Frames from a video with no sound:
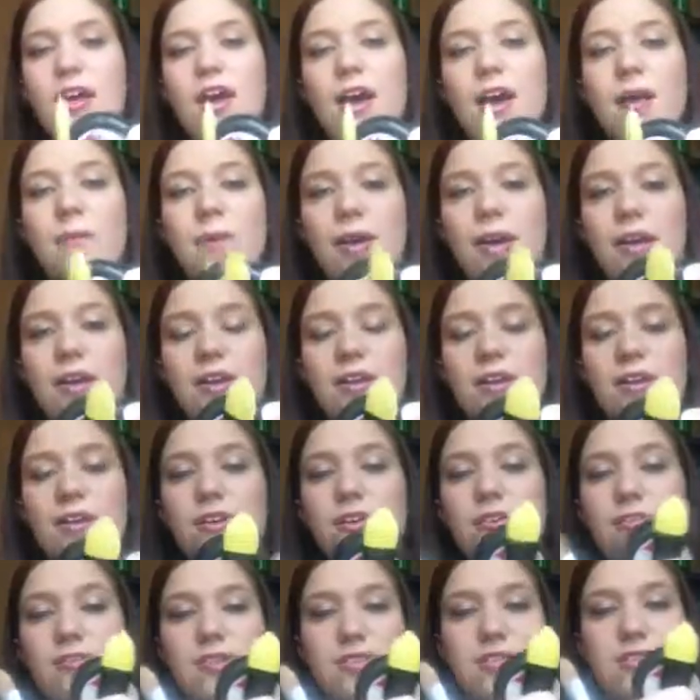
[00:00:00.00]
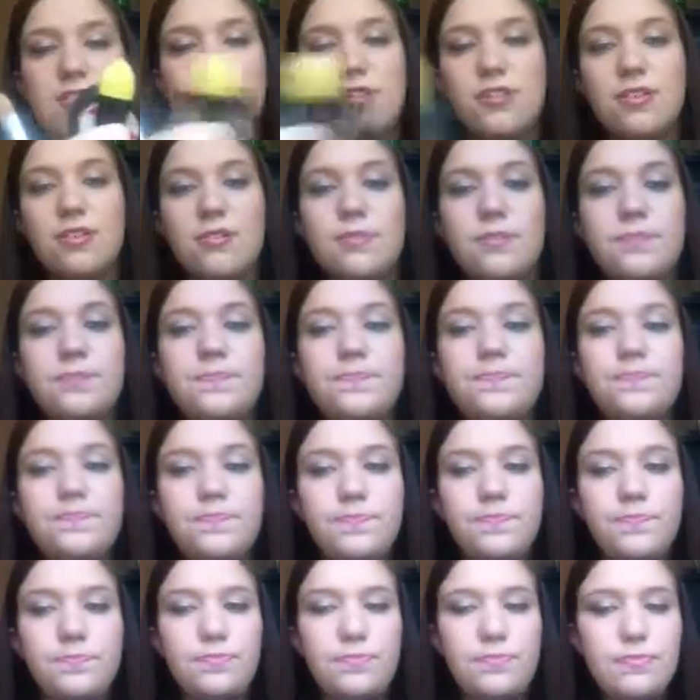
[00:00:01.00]
I might use these too.
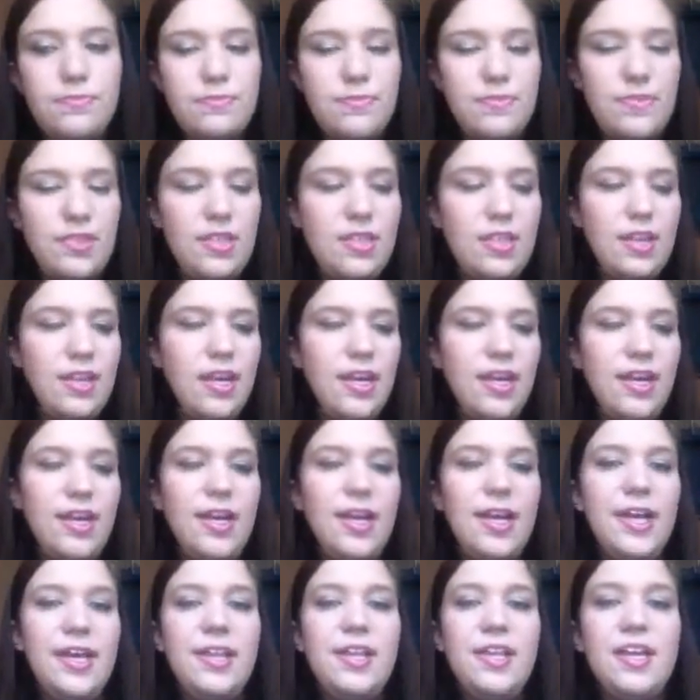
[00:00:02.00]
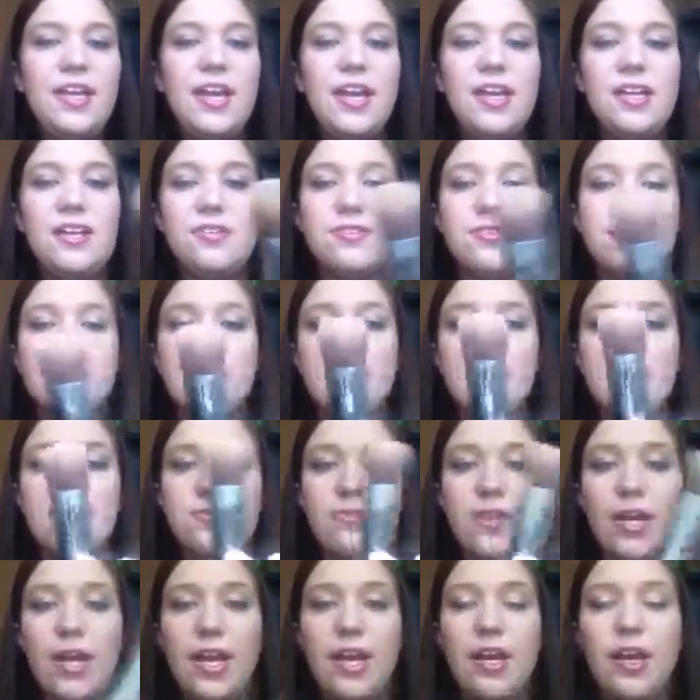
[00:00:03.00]
And then I use
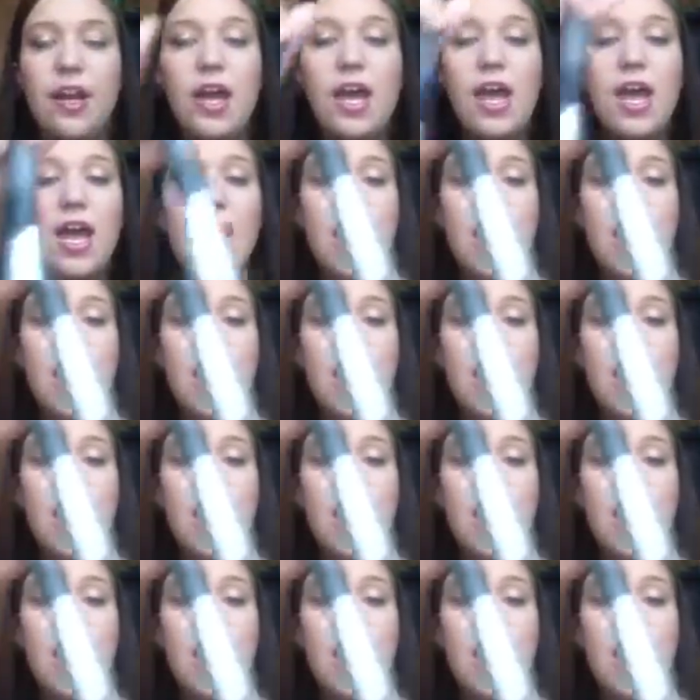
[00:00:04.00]
this right here.